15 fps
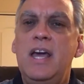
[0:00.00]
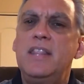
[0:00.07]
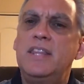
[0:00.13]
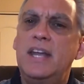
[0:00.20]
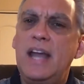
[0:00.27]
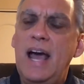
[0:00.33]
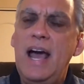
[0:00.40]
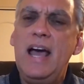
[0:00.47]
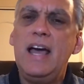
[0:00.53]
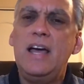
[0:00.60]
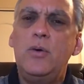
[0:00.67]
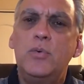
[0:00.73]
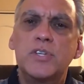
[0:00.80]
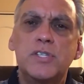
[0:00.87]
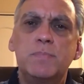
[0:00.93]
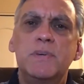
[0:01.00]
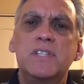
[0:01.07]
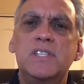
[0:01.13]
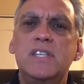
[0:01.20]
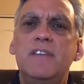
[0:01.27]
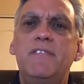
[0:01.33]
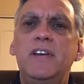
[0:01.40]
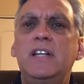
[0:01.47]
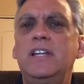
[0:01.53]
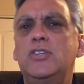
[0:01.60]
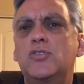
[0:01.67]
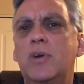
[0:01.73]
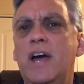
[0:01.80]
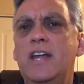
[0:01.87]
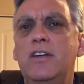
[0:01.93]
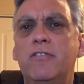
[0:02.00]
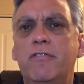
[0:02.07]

that I was specifically trying to